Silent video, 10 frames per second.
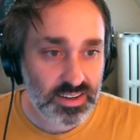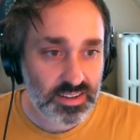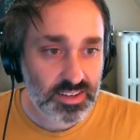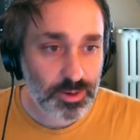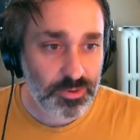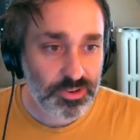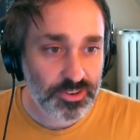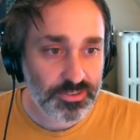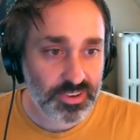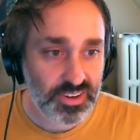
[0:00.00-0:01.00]
temperature
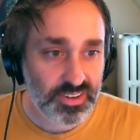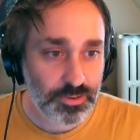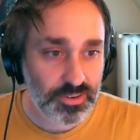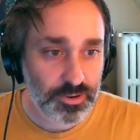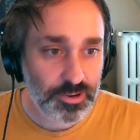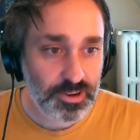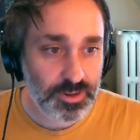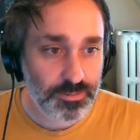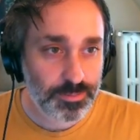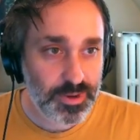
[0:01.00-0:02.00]
versus, or
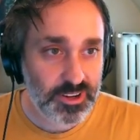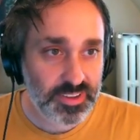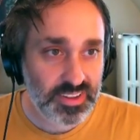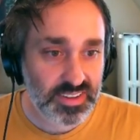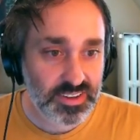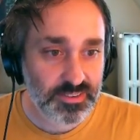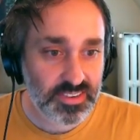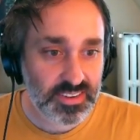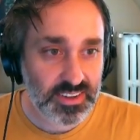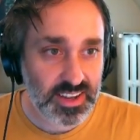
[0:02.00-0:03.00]
metal density
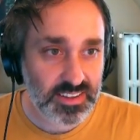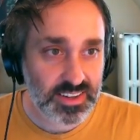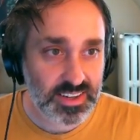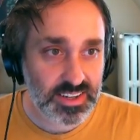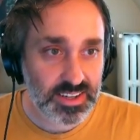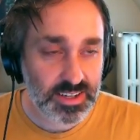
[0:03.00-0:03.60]
versus density.